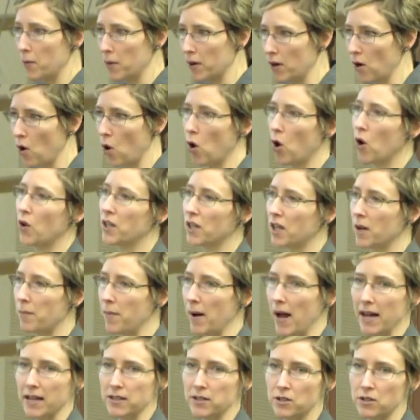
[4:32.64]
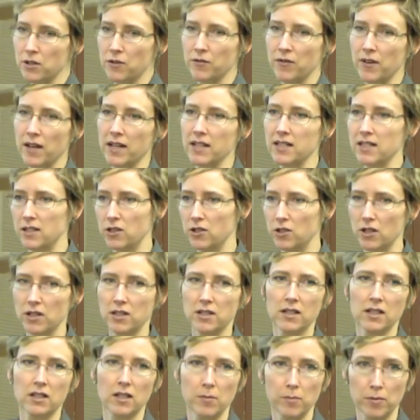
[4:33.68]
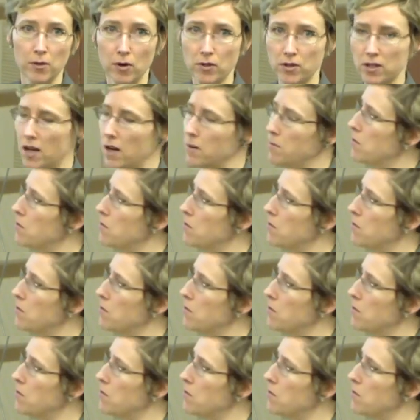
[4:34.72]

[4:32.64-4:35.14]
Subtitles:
we're going to hold the capacitor fixed and just let the proton